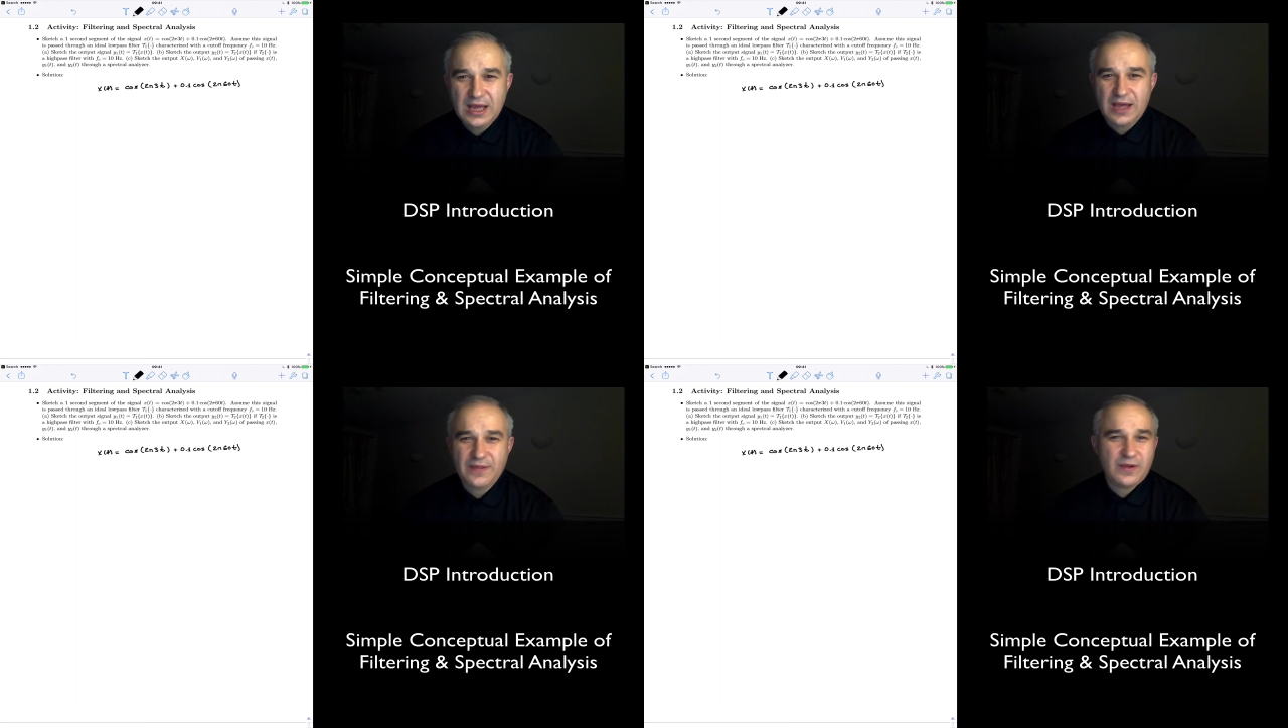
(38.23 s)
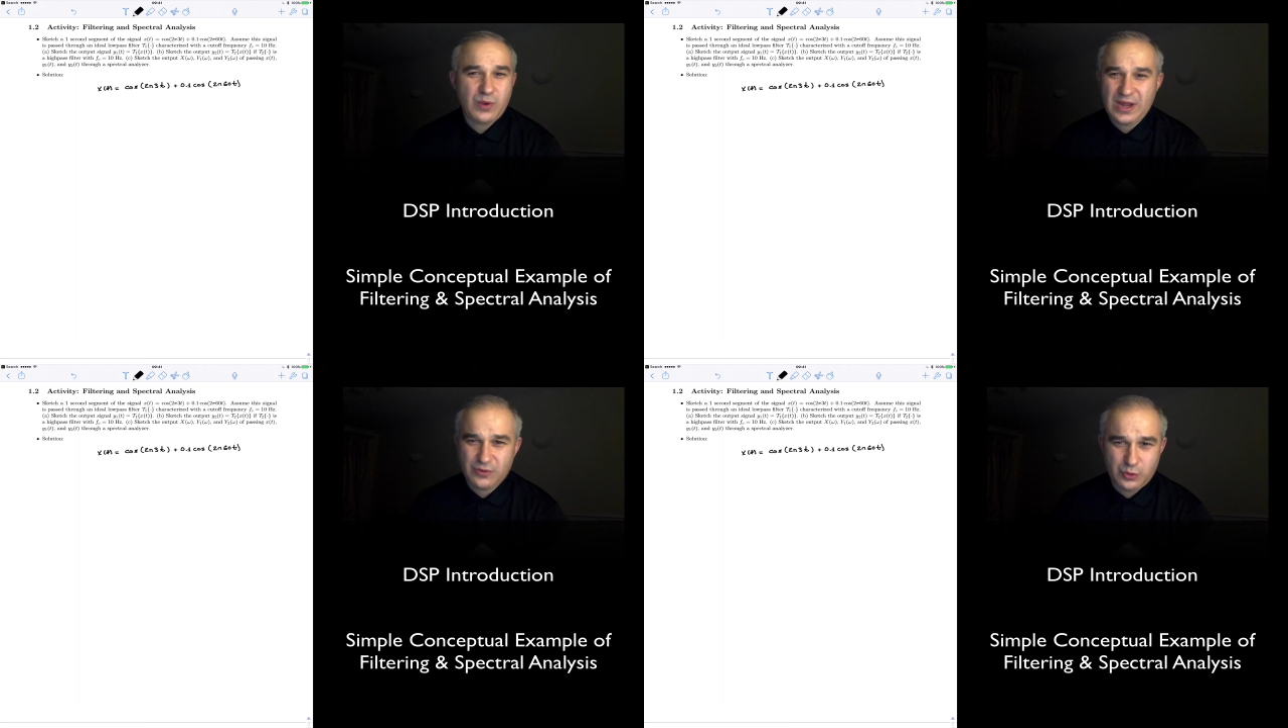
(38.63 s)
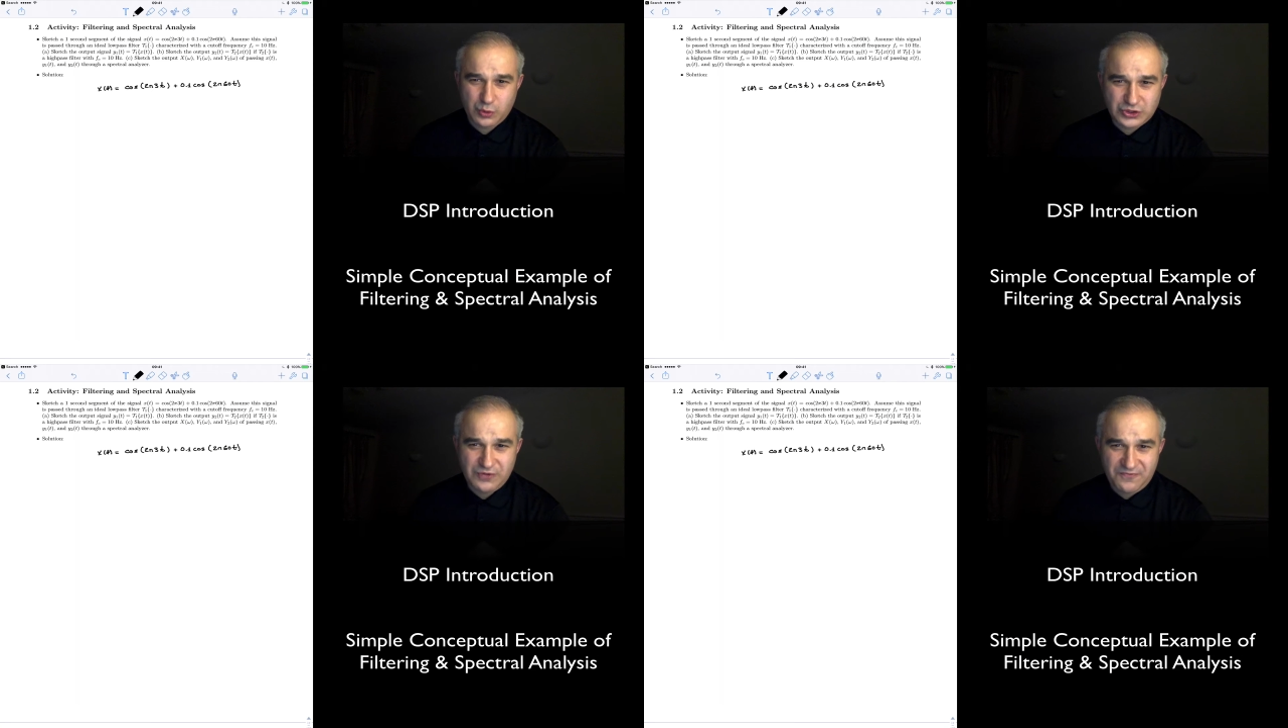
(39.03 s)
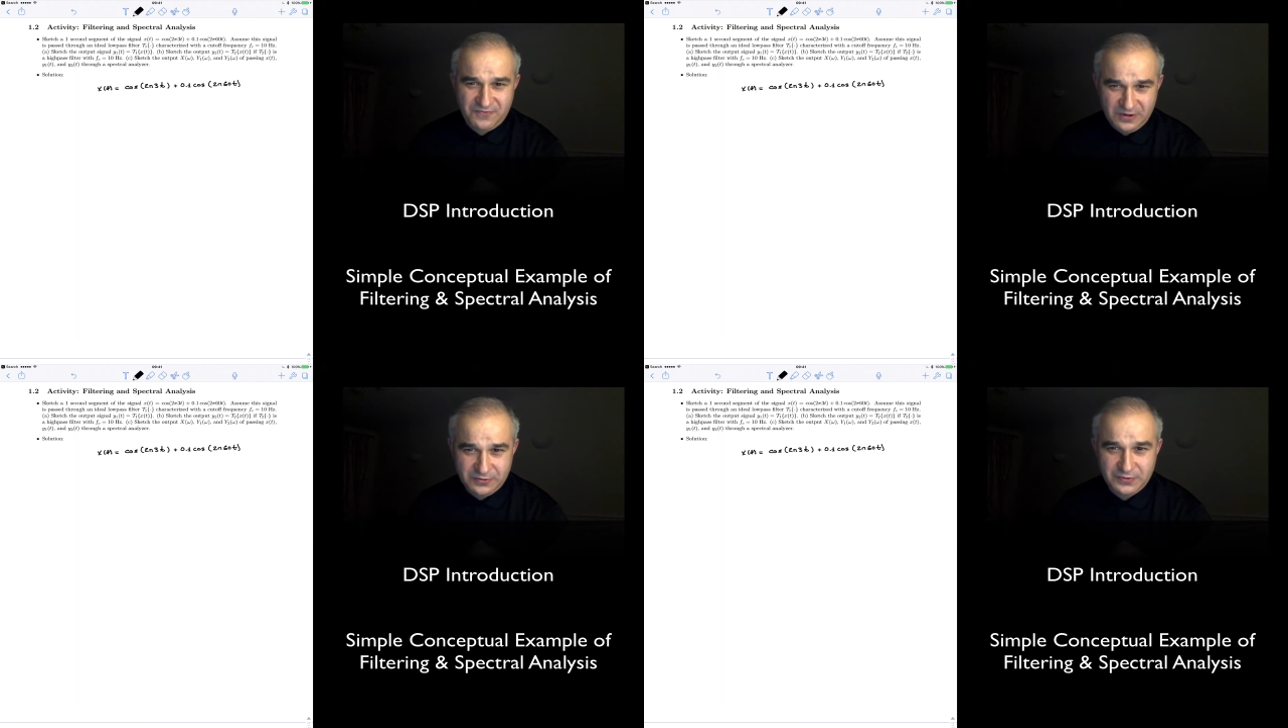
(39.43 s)
and then we have to do some
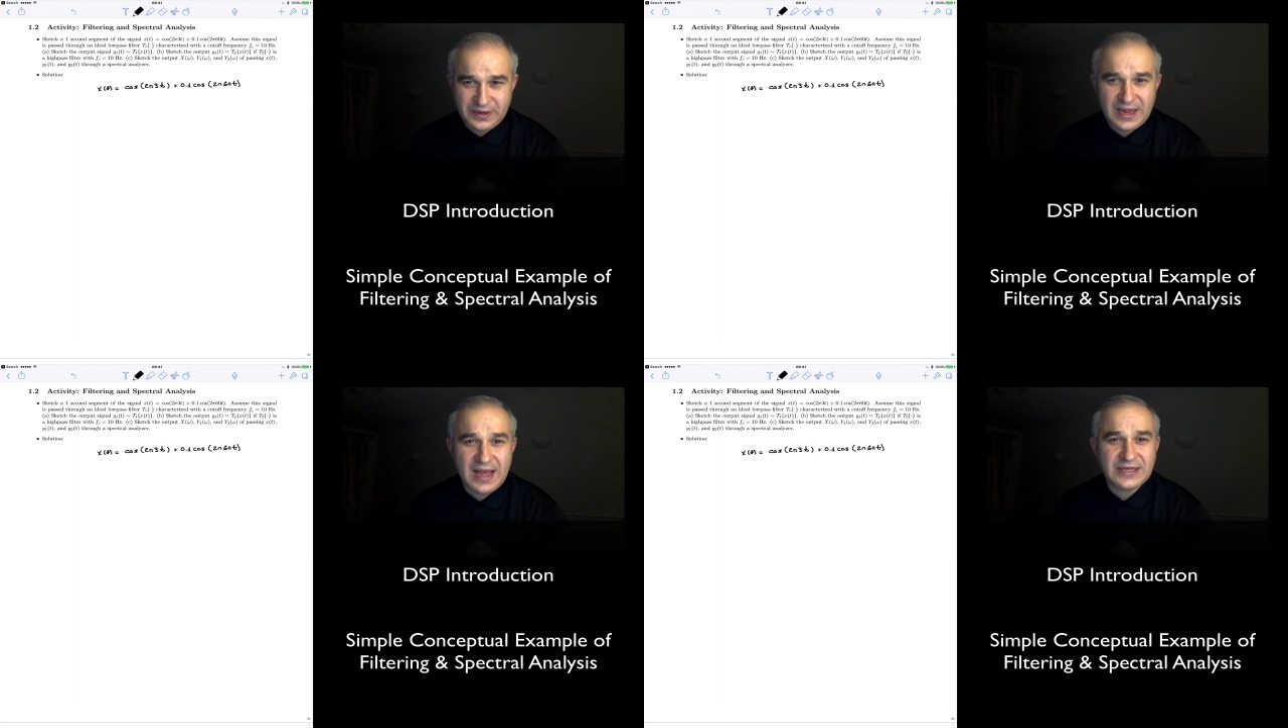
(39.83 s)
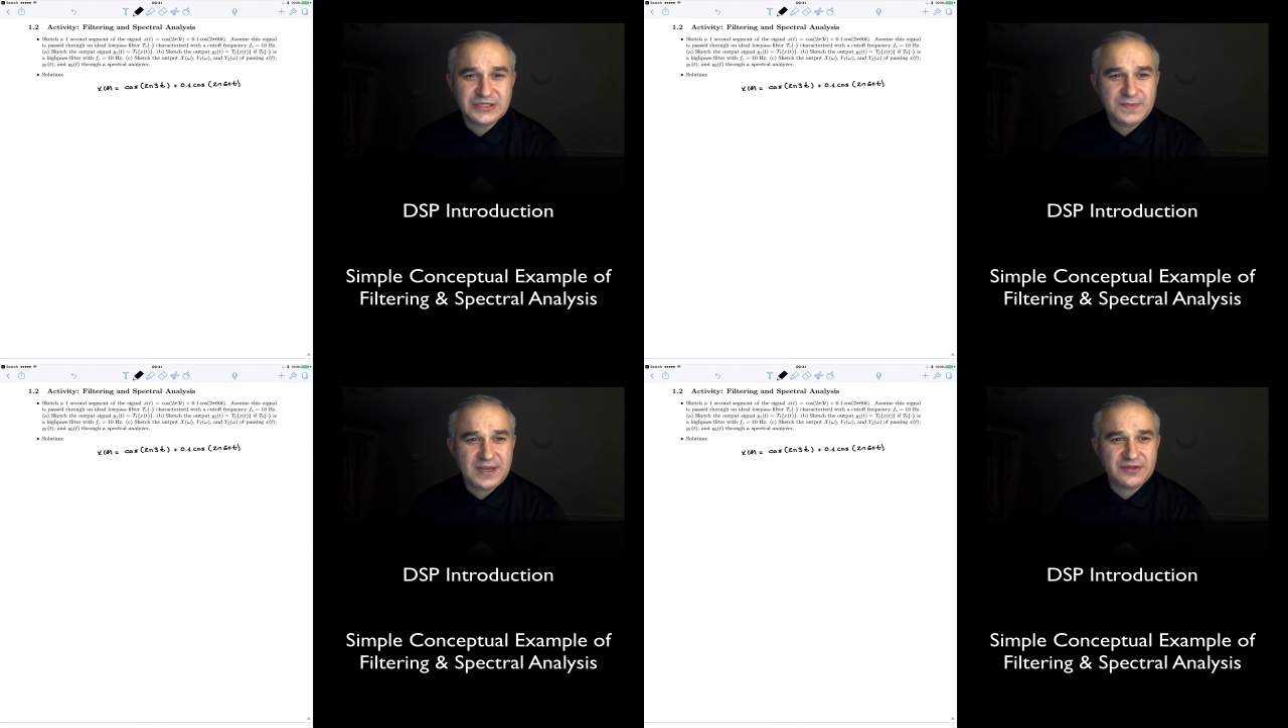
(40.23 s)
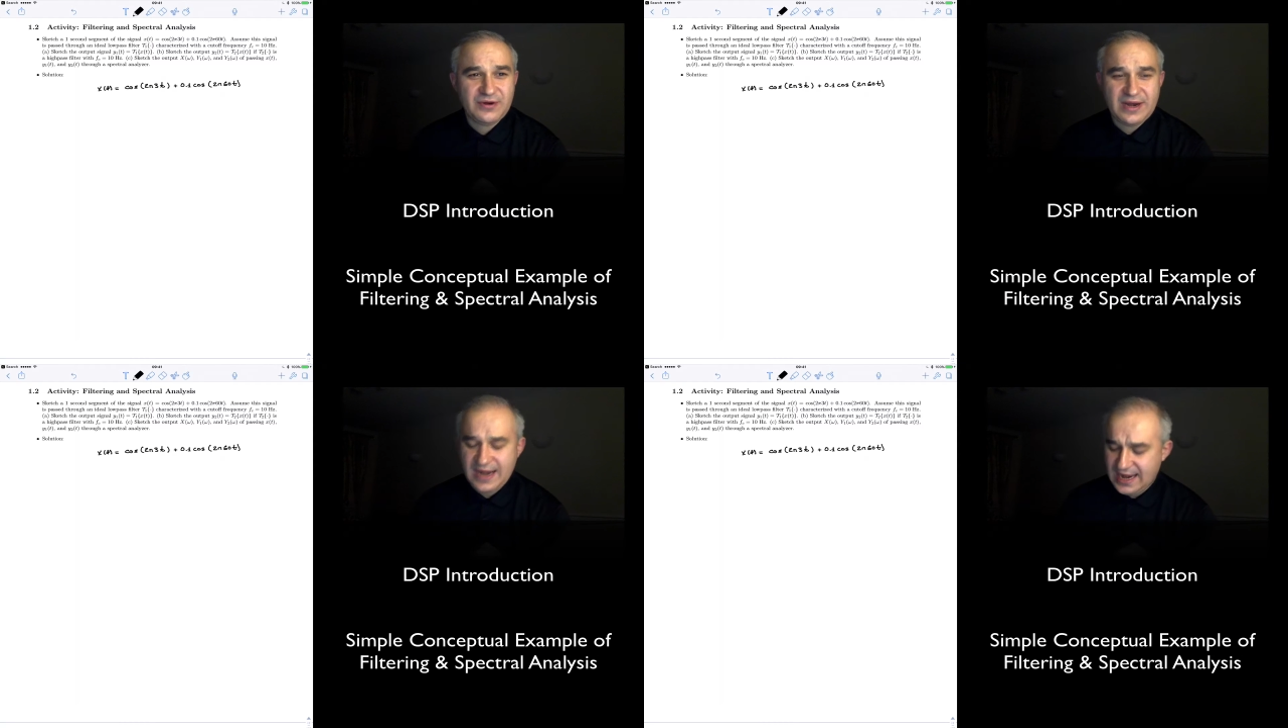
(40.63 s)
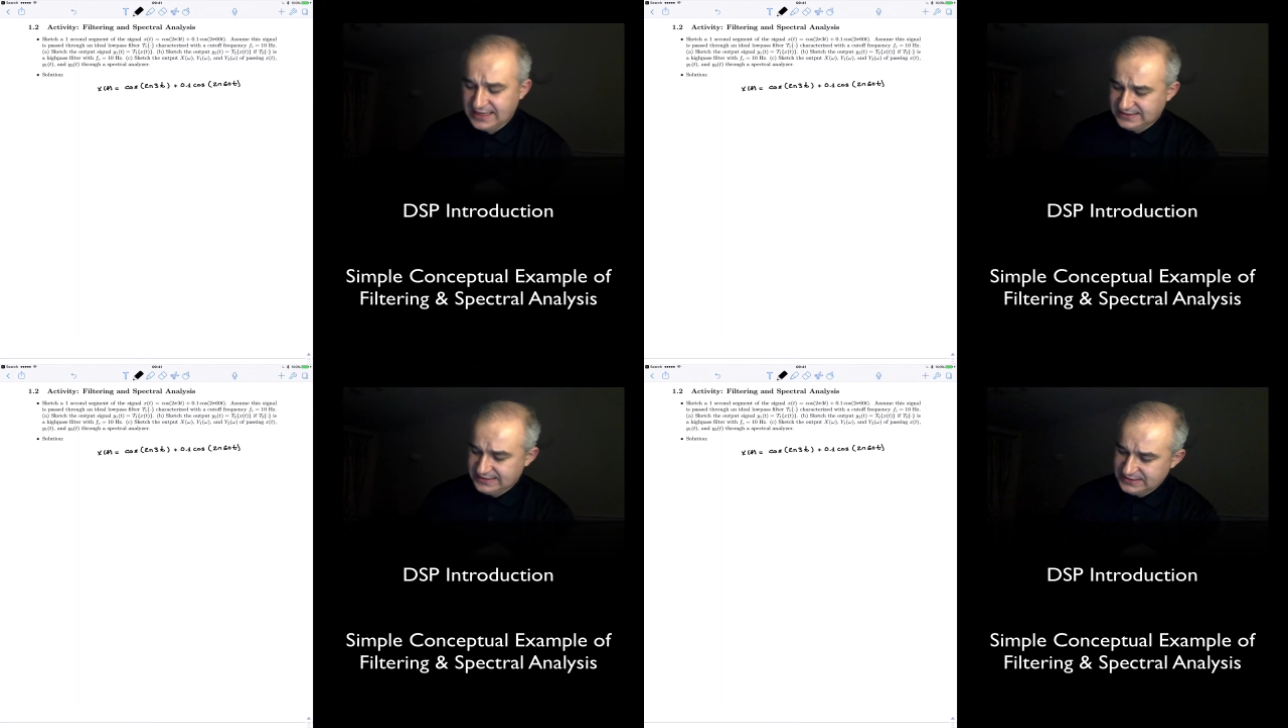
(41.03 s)
filtering and spectral
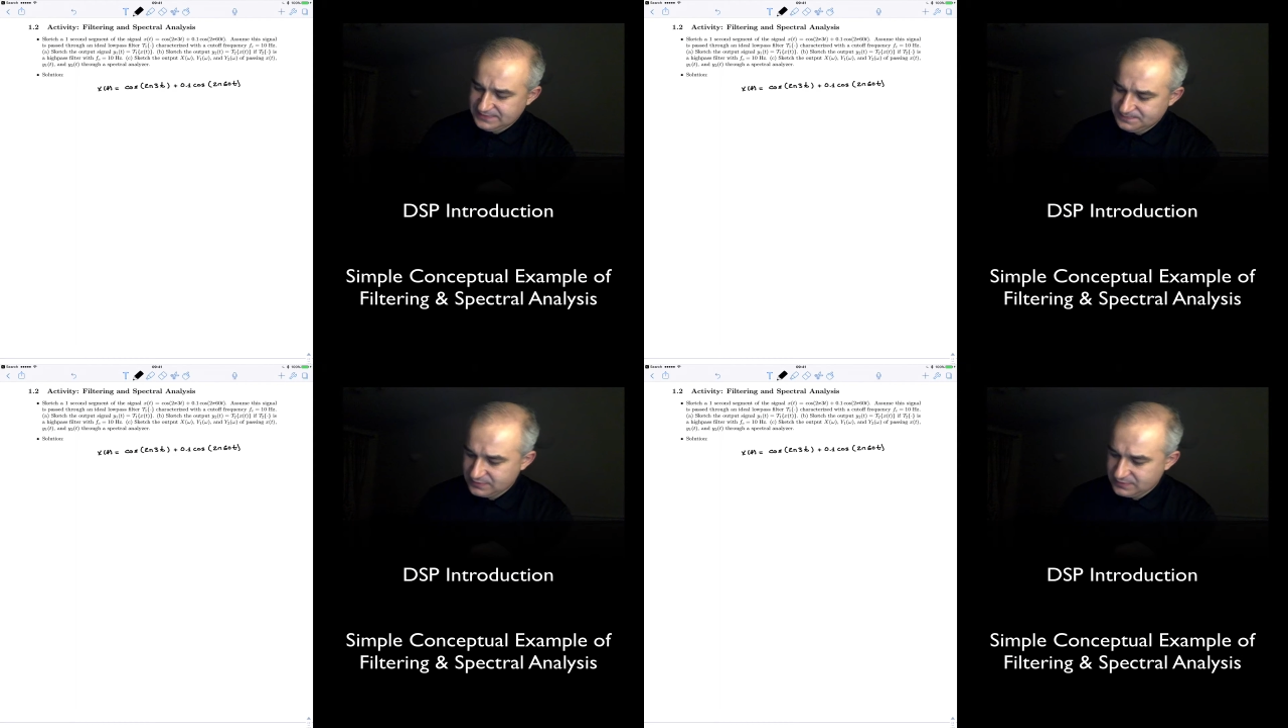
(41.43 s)
analysis.